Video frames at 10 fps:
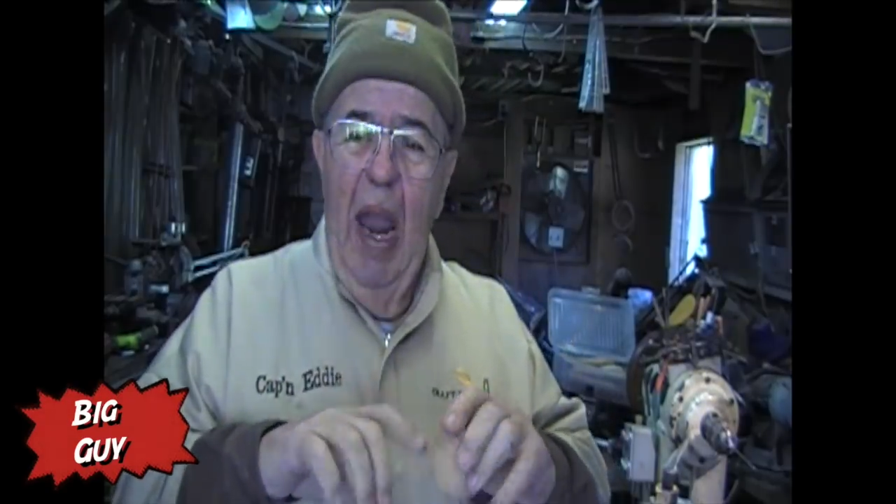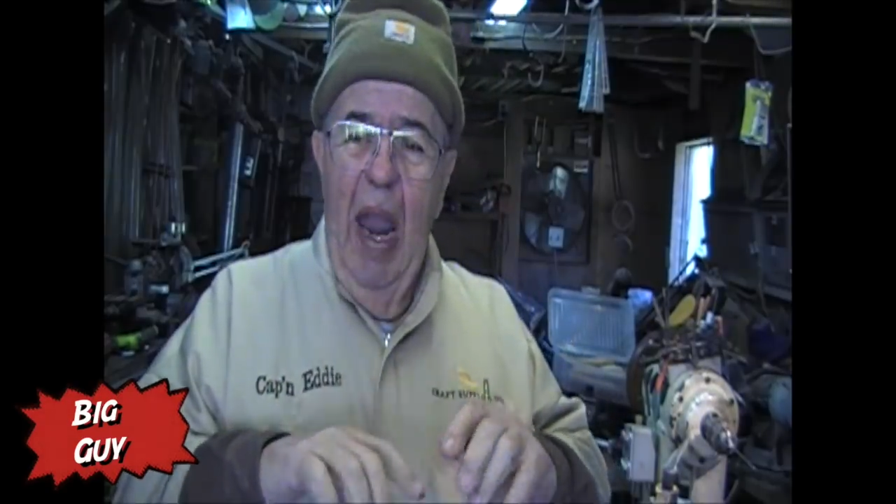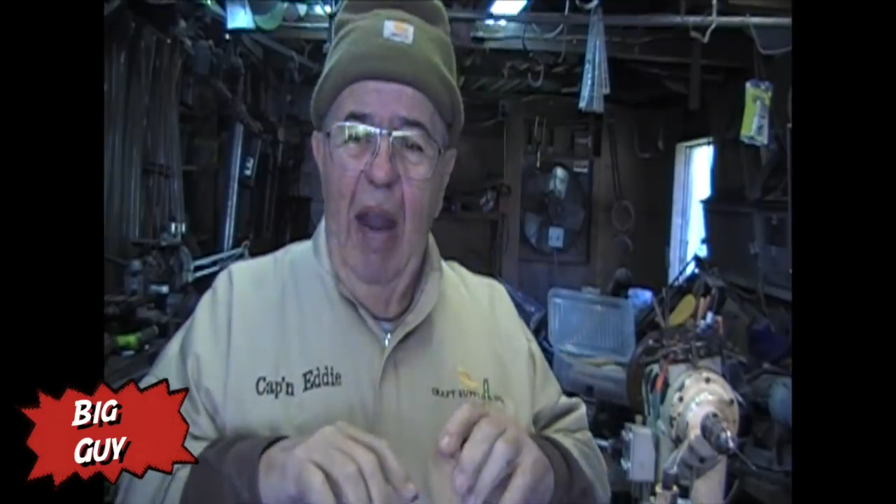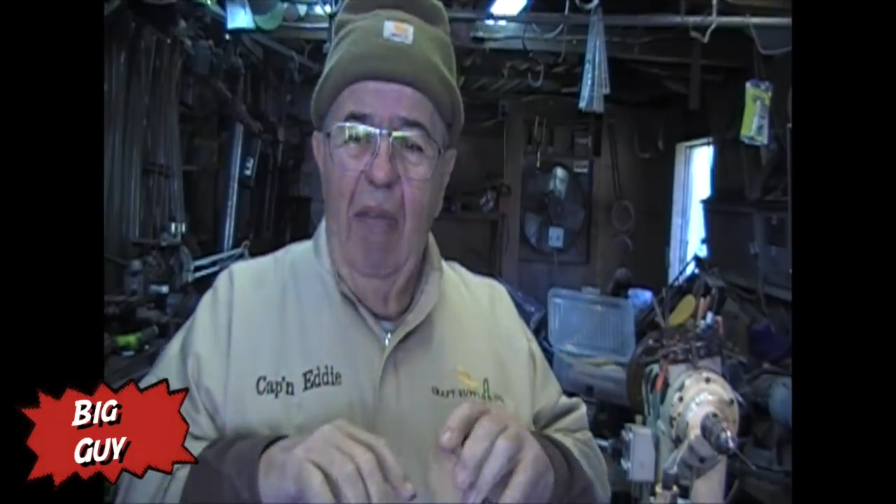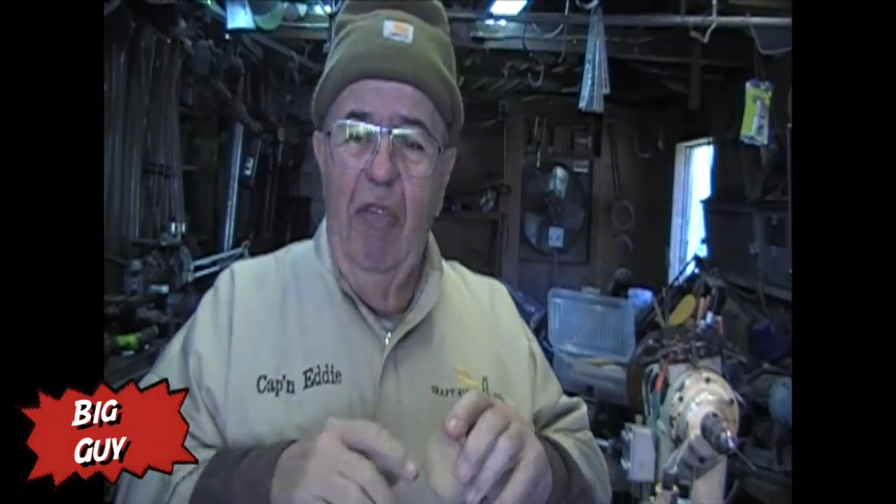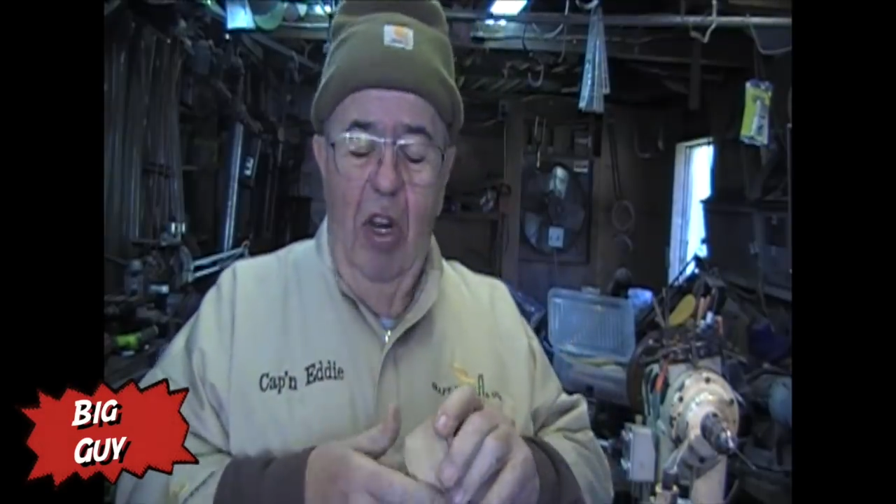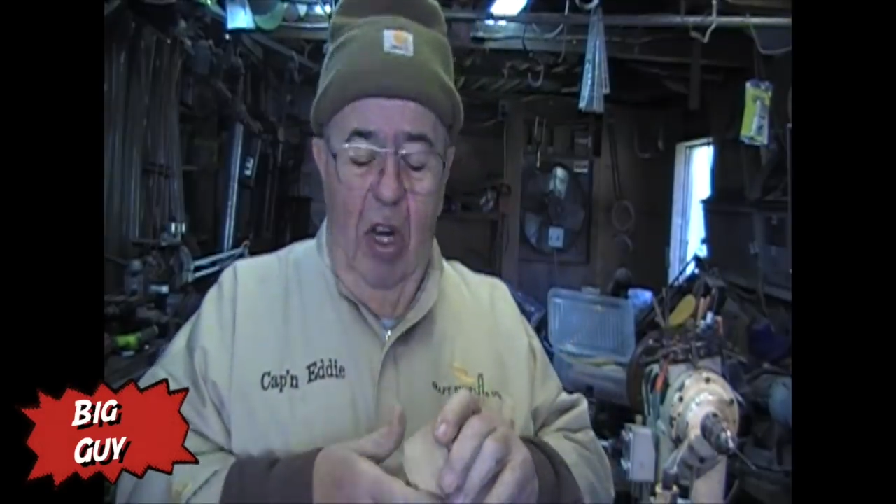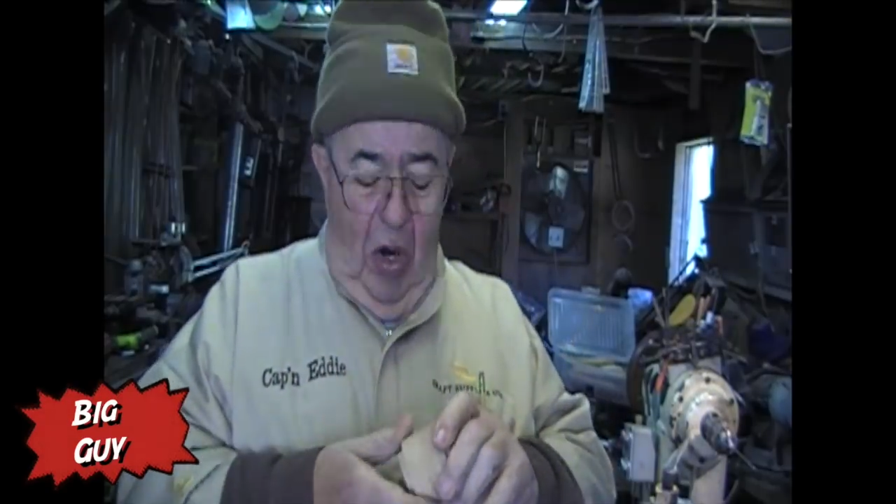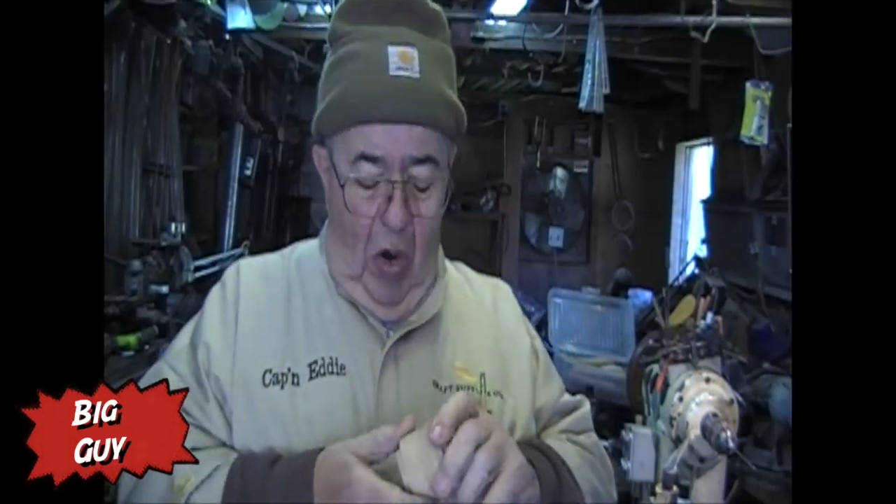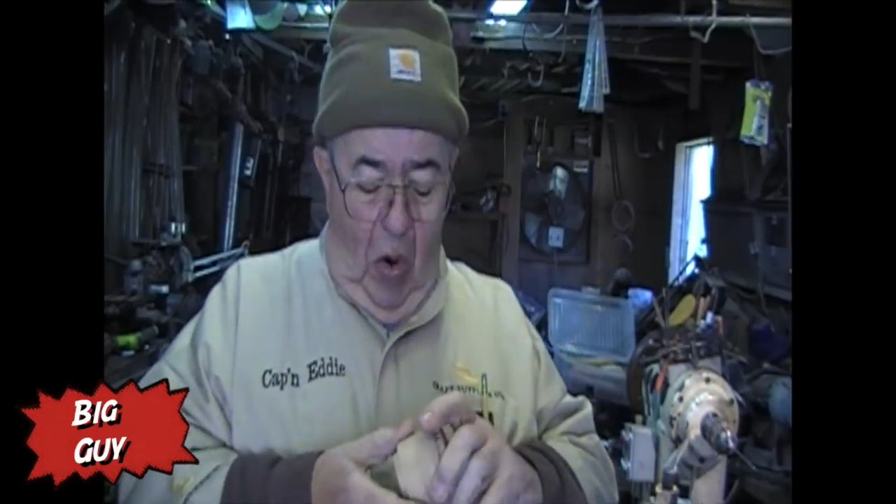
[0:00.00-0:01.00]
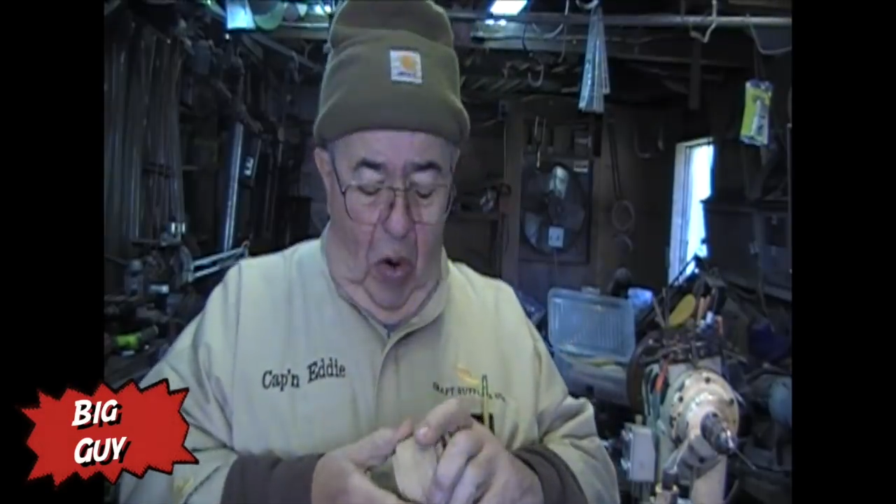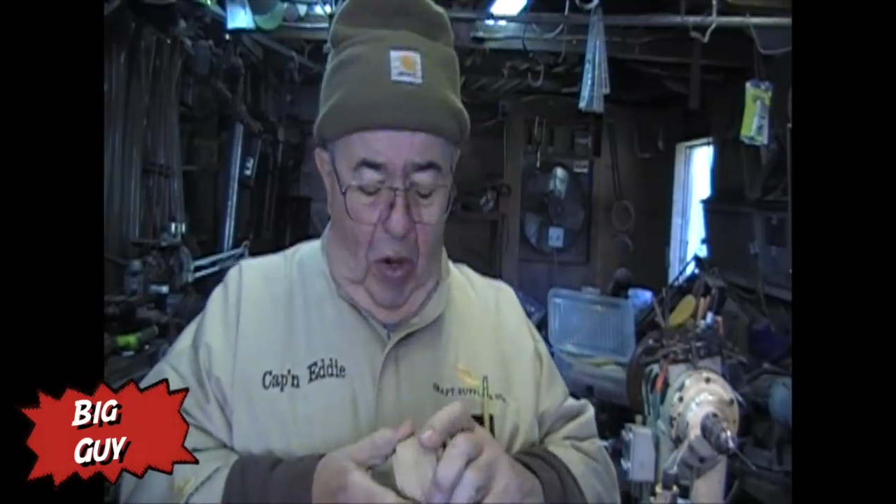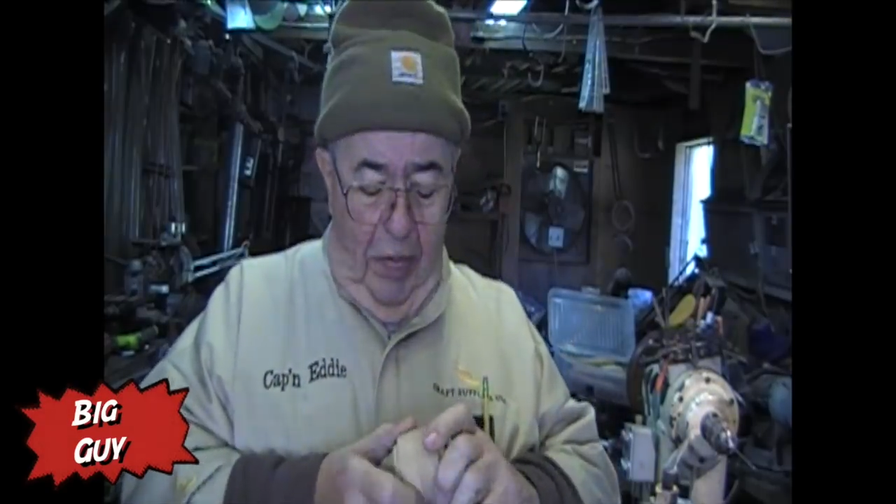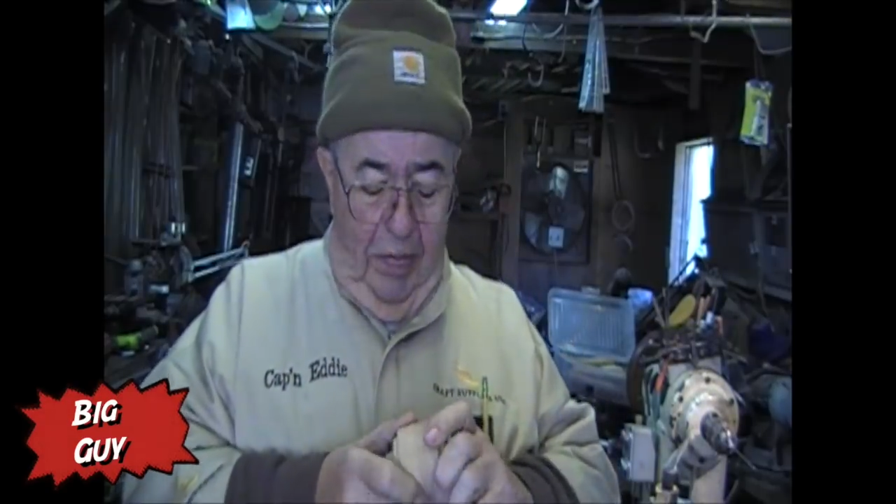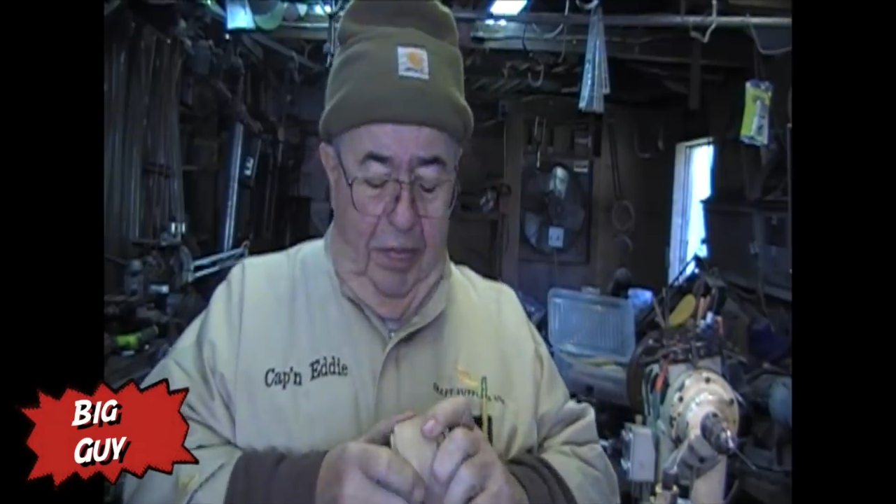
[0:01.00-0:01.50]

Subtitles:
half, or